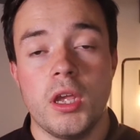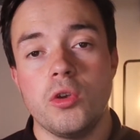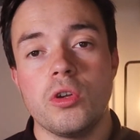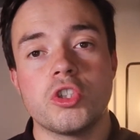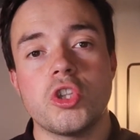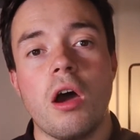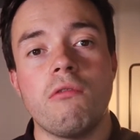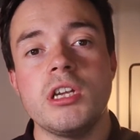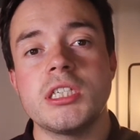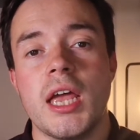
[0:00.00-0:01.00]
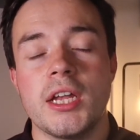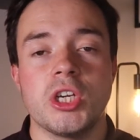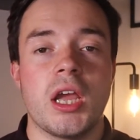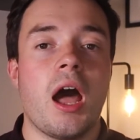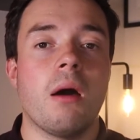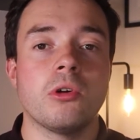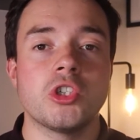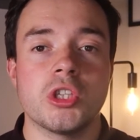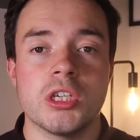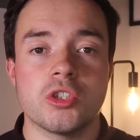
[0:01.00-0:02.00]
You can start researching how
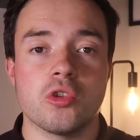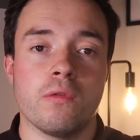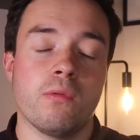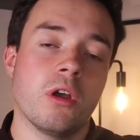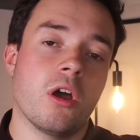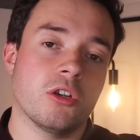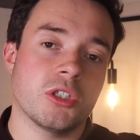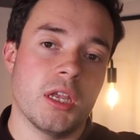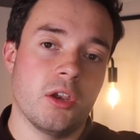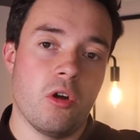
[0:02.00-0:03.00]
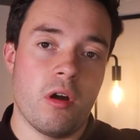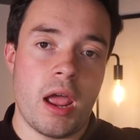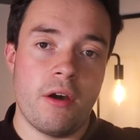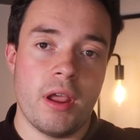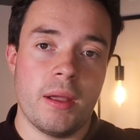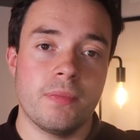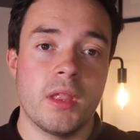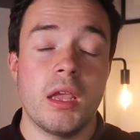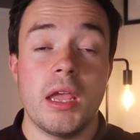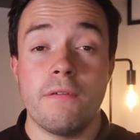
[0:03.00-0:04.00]
much this stuff will cost in your area.
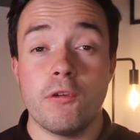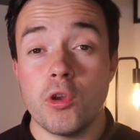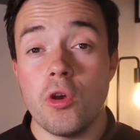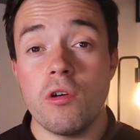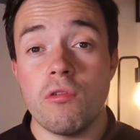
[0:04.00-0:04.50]
If you're doing a